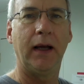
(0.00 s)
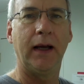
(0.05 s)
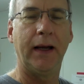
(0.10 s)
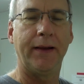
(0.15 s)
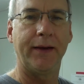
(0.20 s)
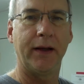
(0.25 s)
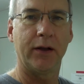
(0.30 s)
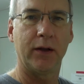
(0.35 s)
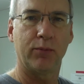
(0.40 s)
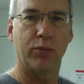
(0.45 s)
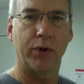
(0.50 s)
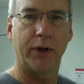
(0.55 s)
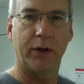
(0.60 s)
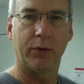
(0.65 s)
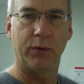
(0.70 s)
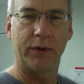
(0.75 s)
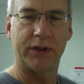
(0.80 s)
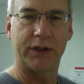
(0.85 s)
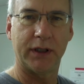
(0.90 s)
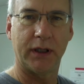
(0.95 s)
And the other
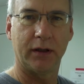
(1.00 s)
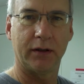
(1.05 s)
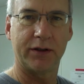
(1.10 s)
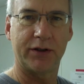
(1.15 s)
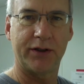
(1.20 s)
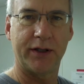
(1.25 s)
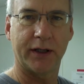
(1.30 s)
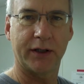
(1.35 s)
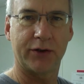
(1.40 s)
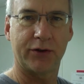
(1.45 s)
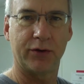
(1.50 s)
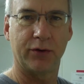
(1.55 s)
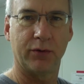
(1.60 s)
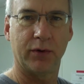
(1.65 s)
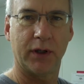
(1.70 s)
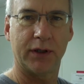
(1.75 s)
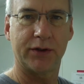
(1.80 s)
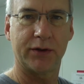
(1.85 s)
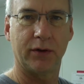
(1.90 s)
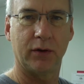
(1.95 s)
brand we sell is Dexter
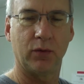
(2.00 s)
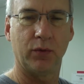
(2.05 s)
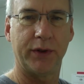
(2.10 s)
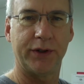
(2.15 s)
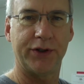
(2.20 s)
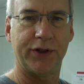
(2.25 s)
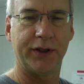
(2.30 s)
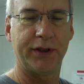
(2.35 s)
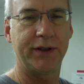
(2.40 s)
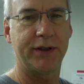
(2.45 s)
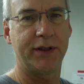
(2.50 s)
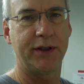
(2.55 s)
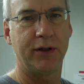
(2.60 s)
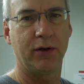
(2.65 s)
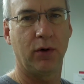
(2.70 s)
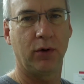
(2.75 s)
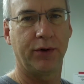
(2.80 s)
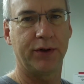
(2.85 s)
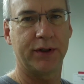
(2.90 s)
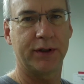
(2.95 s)
Russell, which is the
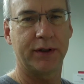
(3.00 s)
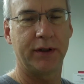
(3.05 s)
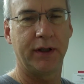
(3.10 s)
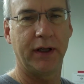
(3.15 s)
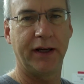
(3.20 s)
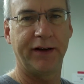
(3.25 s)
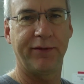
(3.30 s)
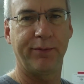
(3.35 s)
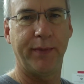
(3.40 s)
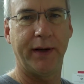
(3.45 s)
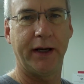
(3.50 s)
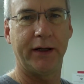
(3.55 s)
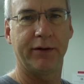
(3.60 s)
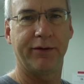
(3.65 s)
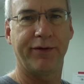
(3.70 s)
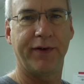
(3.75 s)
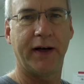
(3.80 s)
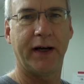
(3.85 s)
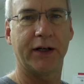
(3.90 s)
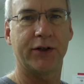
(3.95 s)
oldest knife
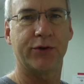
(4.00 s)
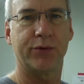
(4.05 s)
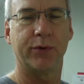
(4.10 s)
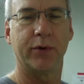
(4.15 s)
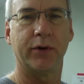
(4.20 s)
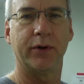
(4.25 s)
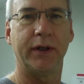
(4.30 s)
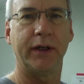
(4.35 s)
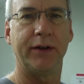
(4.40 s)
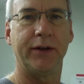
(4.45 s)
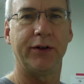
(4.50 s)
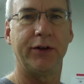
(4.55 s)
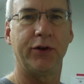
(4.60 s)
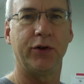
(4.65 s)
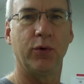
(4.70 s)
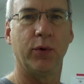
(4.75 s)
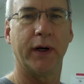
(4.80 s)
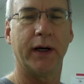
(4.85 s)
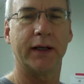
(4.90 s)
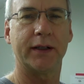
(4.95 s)
manufacturer in the
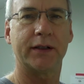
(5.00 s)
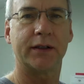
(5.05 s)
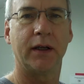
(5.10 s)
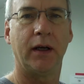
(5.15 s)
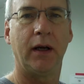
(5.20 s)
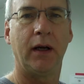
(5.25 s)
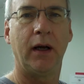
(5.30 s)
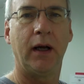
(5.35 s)
U.S.